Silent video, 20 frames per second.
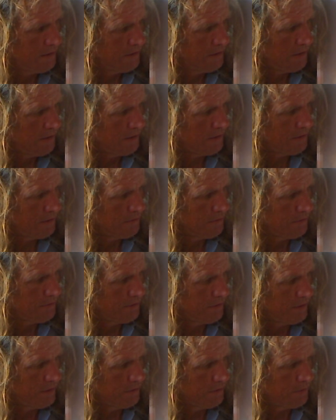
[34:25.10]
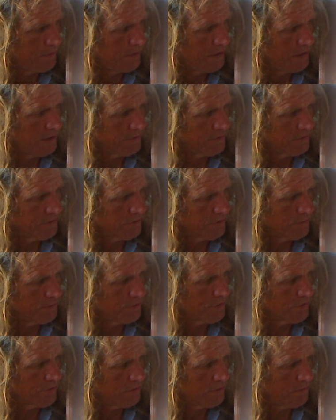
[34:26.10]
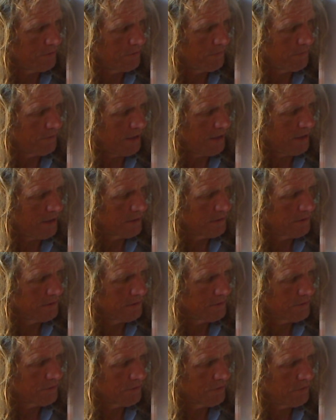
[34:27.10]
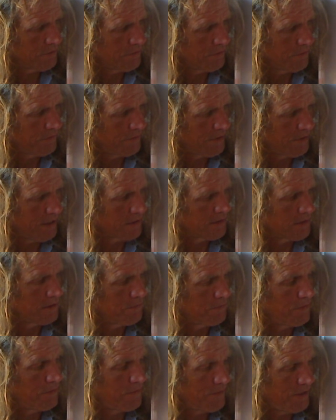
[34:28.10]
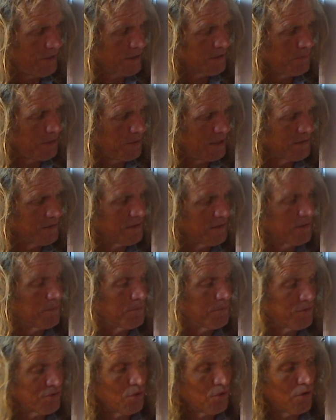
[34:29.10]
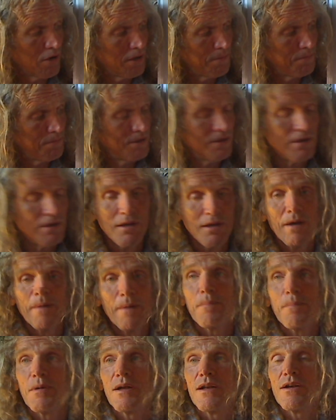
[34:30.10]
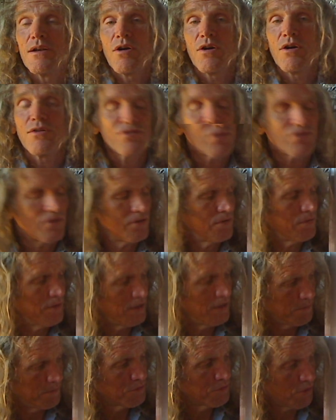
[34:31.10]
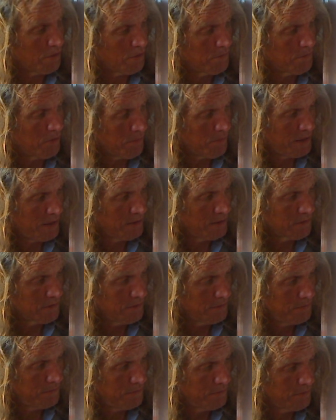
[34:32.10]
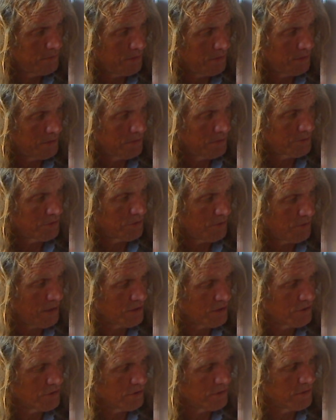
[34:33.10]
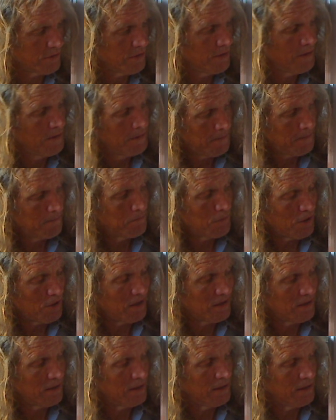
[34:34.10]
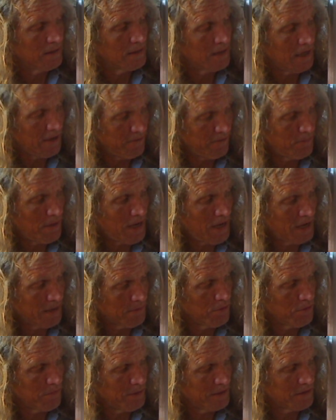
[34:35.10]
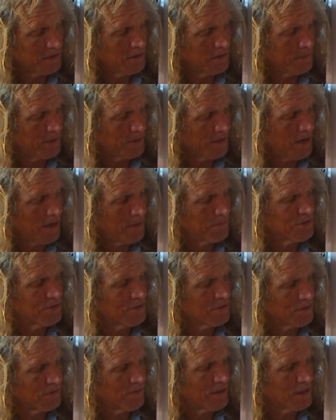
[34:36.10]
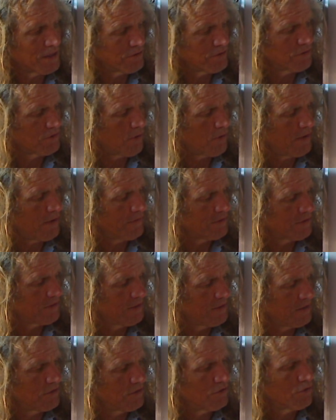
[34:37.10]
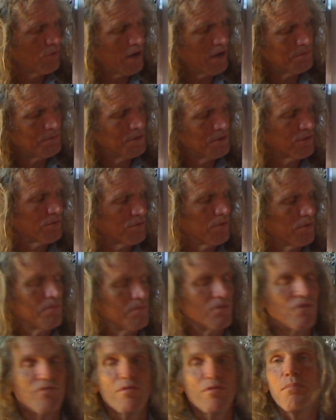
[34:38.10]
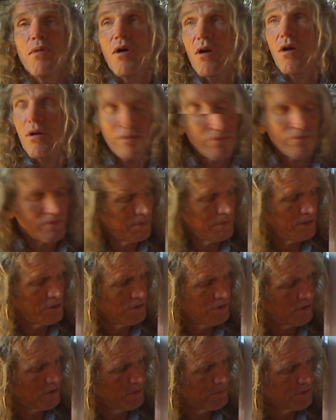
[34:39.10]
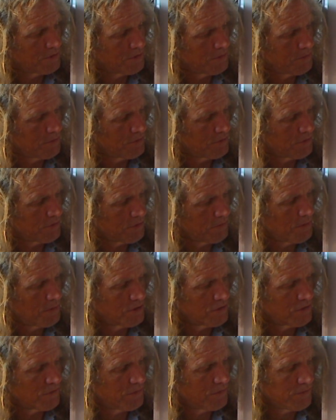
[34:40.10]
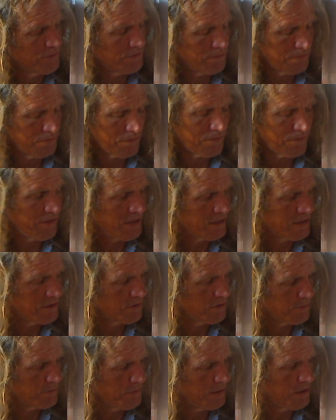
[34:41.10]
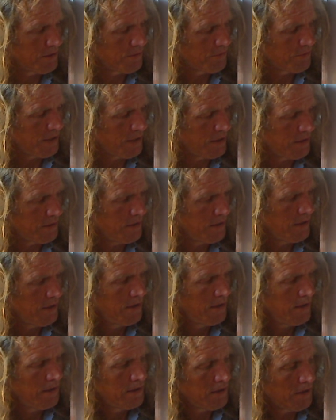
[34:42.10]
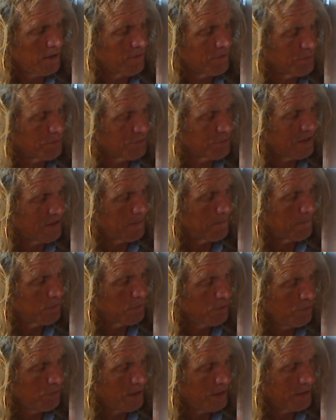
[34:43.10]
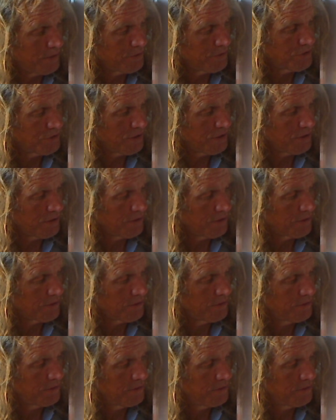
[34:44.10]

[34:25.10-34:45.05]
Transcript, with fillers: and then when it hits this one, it's going to reflect, and it's going to reflect. And reflect means it absorbed, but it absorbed momentum in this direction, but it gave back momentum in the opposite direction. So obviously these two objects would move apart from each other because there's a bunch of reflections being created. Now if there was any blue energy in here,